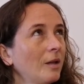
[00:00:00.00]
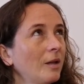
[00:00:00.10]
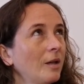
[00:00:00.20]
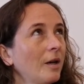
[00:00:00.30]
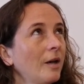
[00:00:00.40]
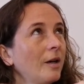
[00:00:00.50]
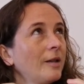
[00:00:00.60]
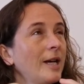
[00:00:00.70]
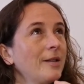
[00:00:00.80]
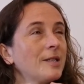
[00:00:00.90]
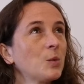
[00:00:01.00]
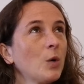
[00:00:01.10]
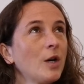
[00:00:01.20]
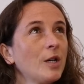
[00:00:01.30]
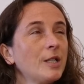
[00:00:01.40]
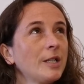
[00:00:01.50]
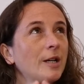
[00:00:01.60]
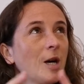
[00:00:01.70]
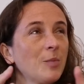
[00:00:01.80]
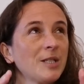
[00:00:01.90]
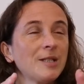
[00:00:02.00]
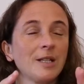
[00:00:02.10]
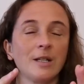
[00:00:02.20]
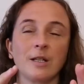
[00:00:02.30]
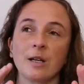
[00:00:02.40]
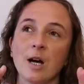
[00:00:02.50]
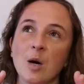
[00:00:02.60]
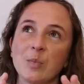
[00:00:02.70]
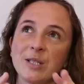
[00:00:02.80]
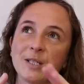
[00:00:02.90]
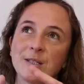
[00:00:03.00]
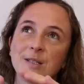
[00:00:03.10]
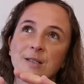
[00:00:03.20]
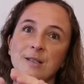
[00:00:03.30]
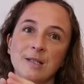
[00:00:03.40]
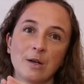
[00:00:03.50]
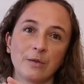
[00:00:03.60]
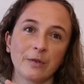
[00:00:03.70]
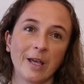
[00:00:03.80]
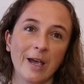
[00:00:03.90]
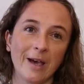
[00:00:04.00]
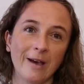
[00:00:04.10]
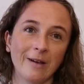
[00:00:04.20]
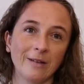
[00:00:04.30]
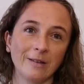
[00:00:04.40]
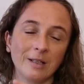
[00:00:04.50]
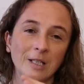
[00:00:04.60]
that this word encompasses. It encompasses self-care,